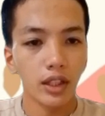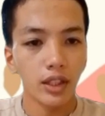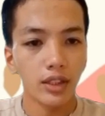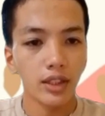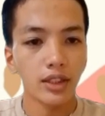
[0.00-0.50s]

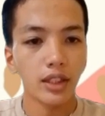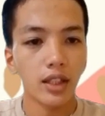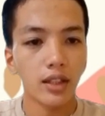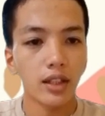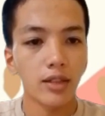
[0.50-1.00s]
ages
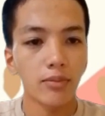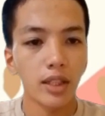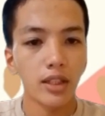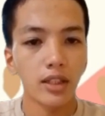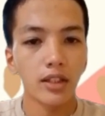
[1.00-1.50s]
are
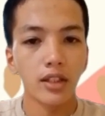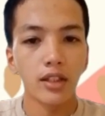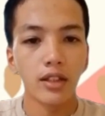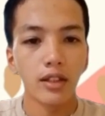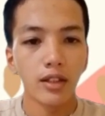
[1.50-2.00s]
admitted.
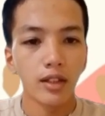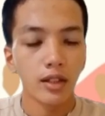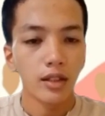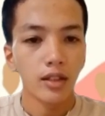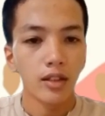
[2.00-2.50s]

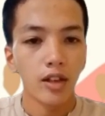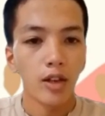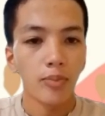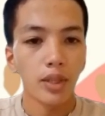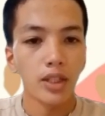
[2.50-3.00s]

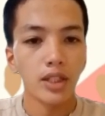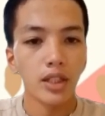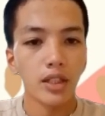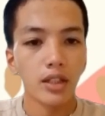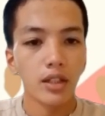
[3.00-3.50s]

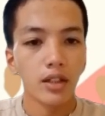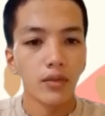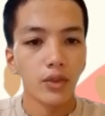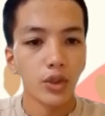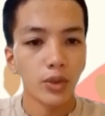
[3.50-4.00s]
PG.
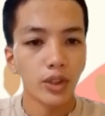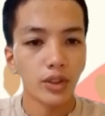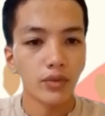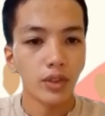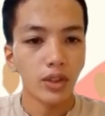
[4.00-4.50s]
Viewers
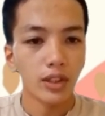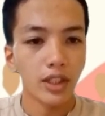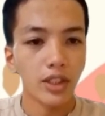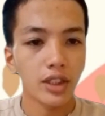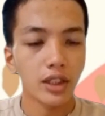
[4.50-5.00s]
of all
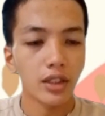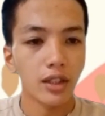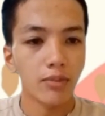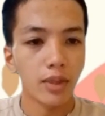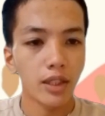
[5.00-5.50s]
ages
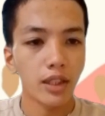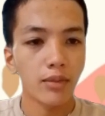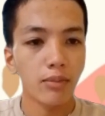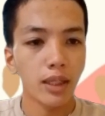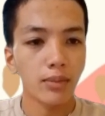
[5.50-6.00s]
are
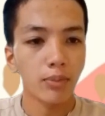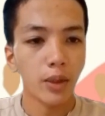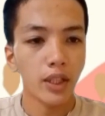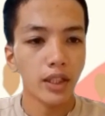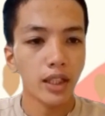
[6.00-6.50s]
admitted but
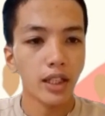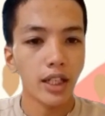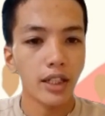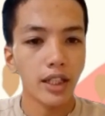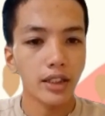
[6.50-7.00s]
parental
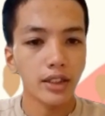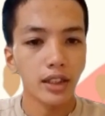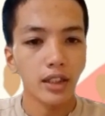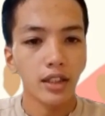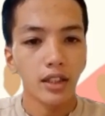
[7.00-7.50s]

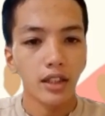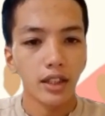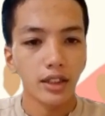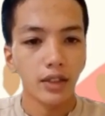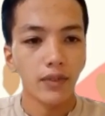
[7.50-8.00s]
guidance
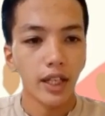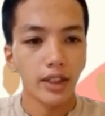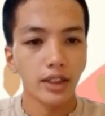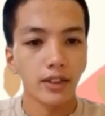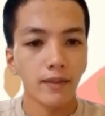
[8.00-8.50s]
is
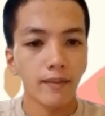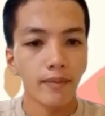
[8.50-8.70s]
advised.